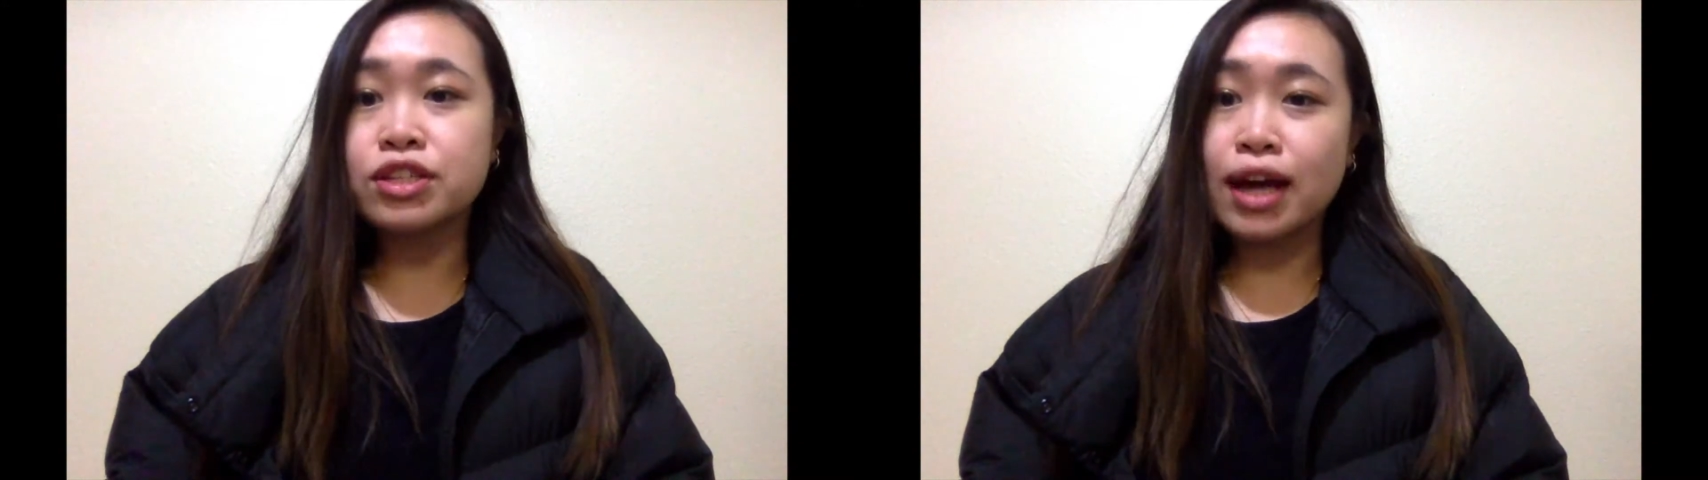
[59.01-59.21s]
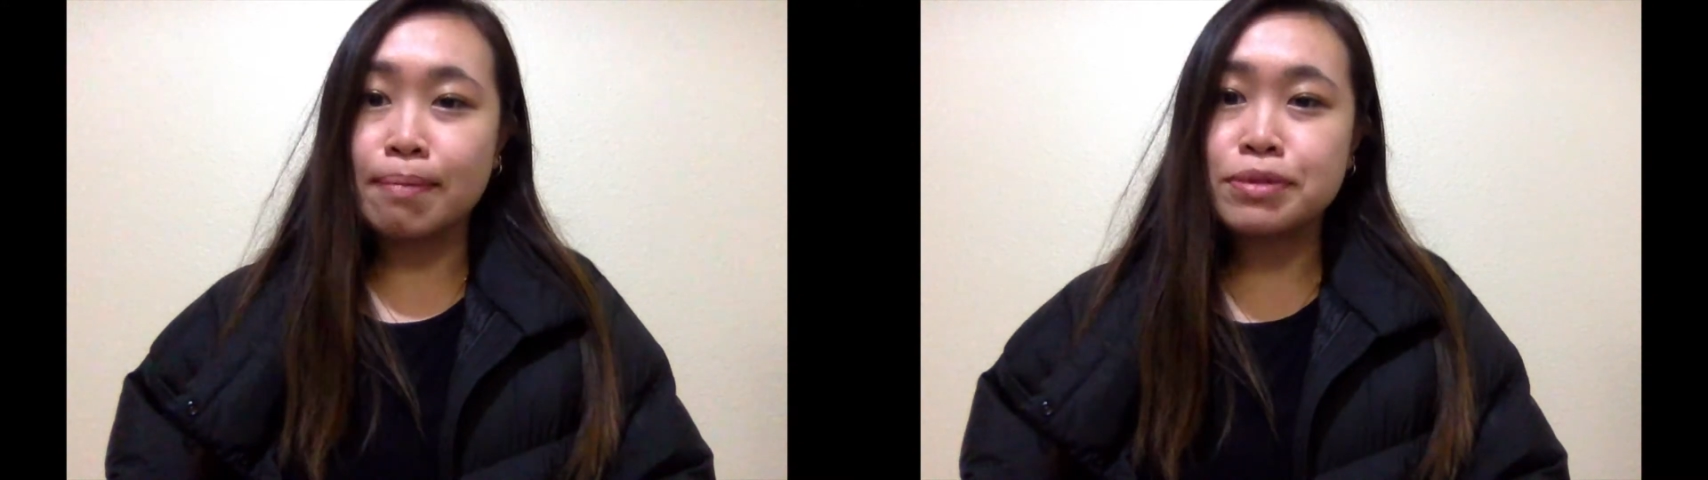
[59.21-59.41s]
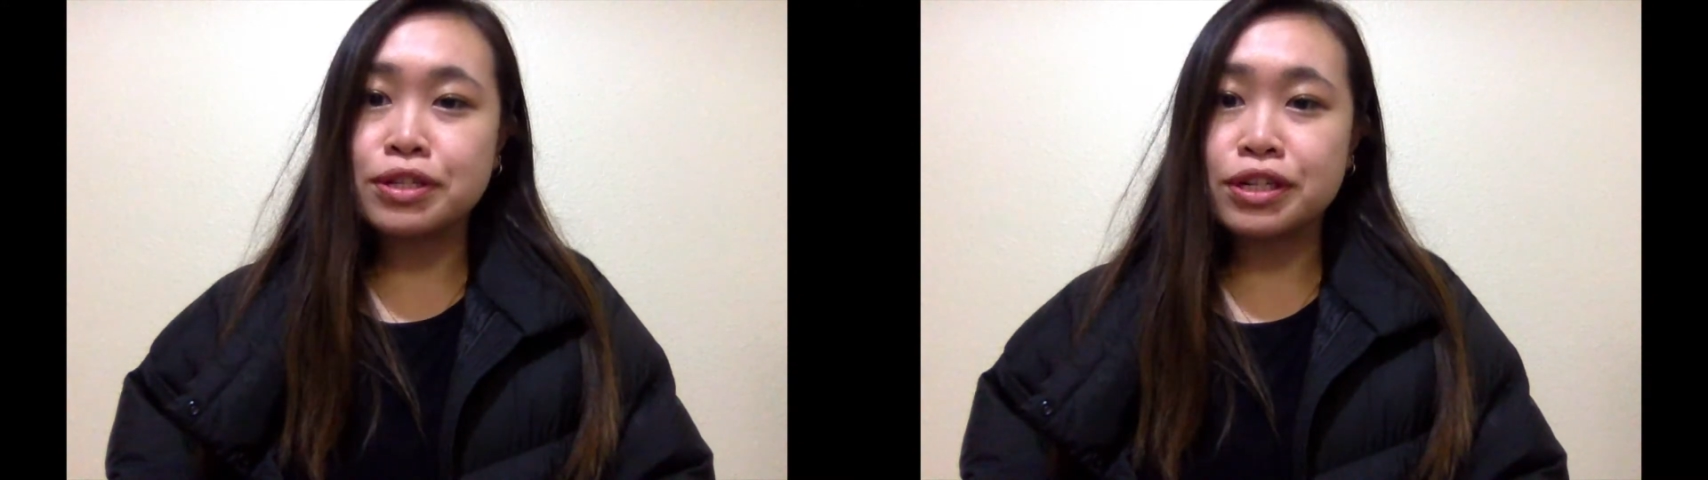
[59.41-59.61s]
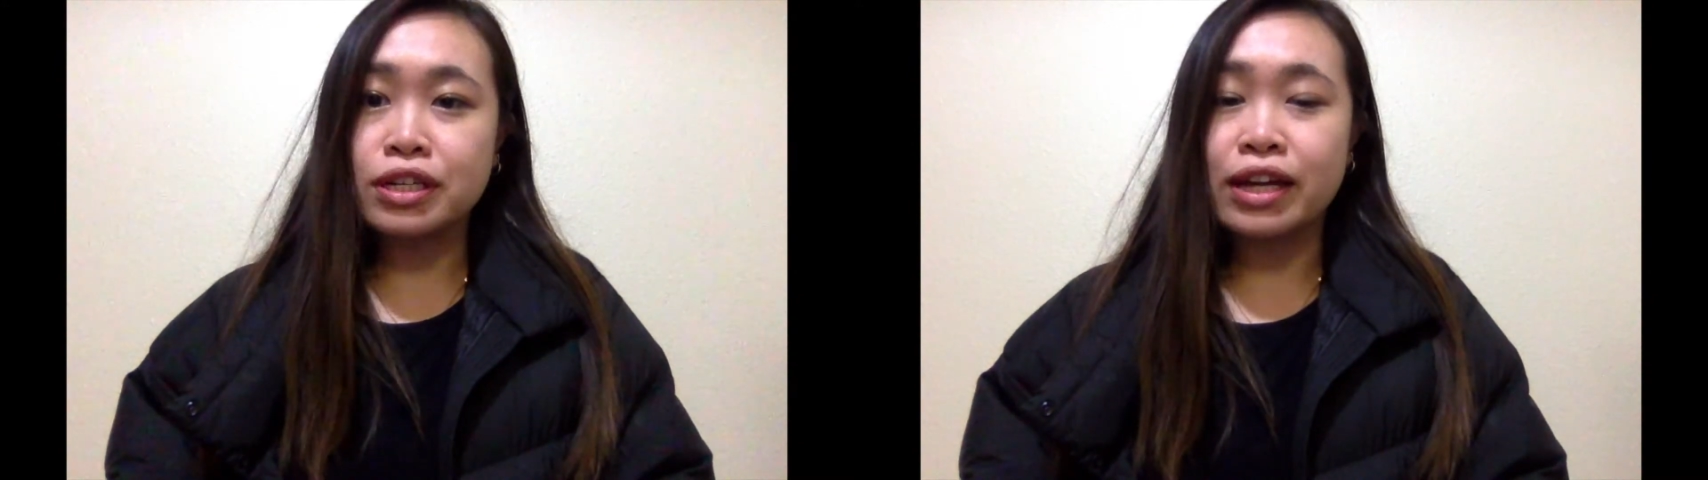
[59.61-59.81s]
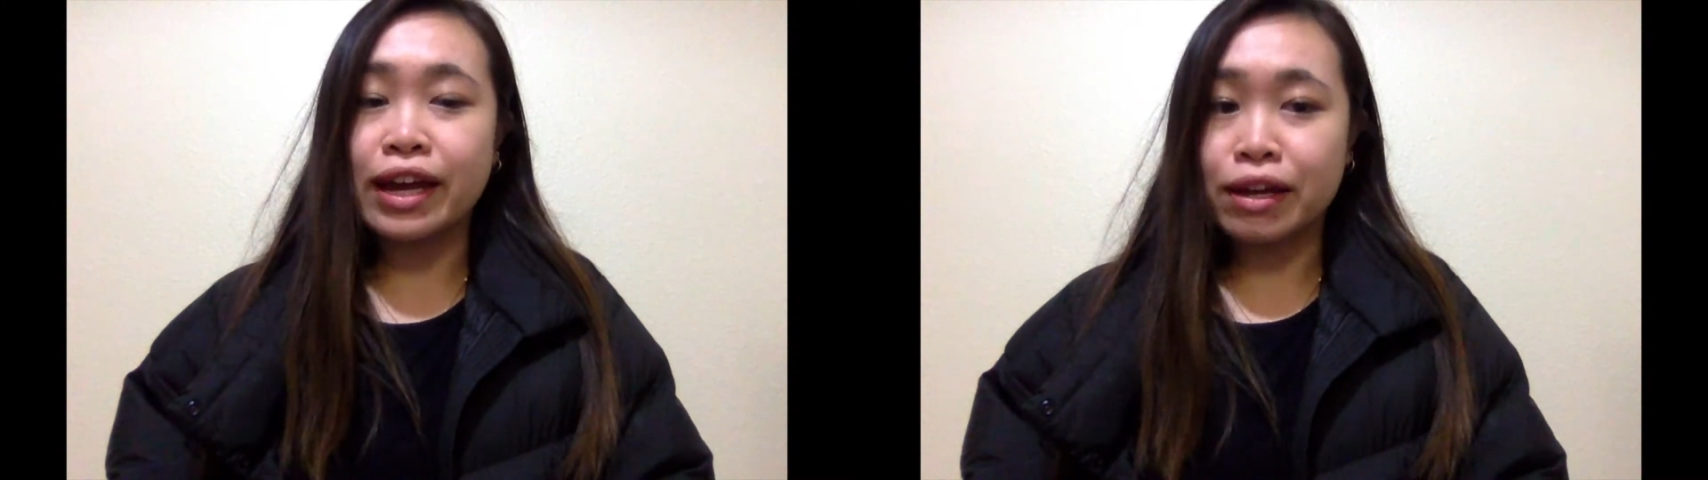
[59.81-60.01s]

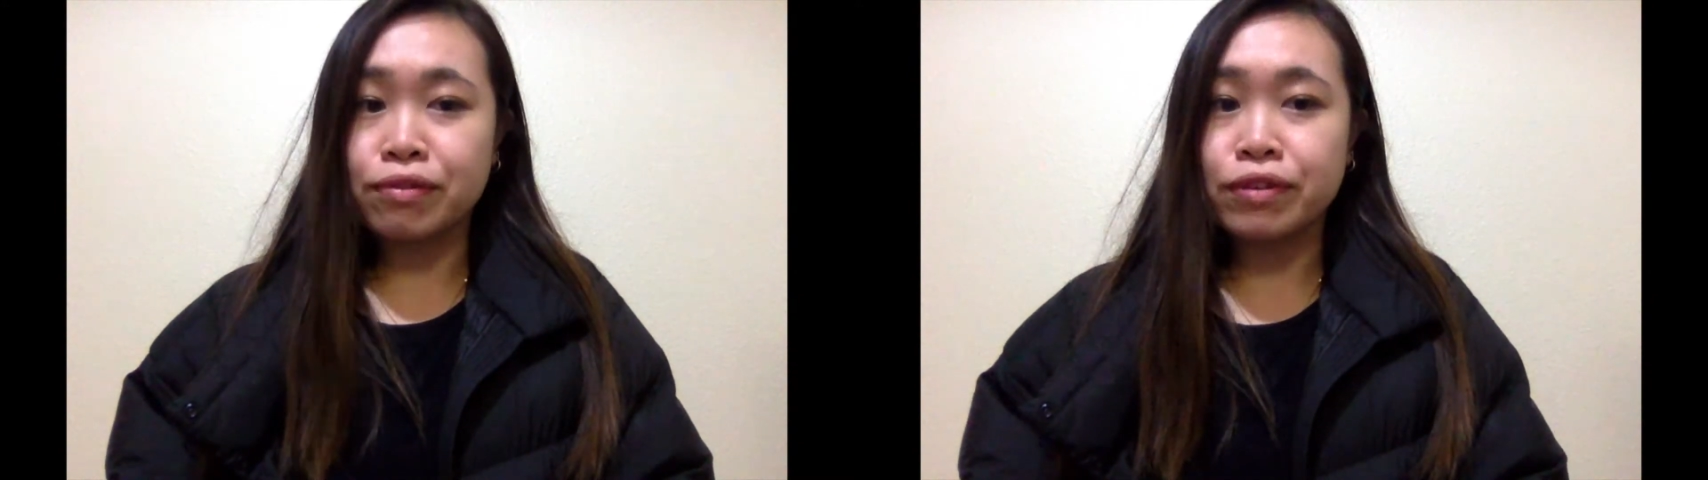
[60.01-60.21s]
chapter, and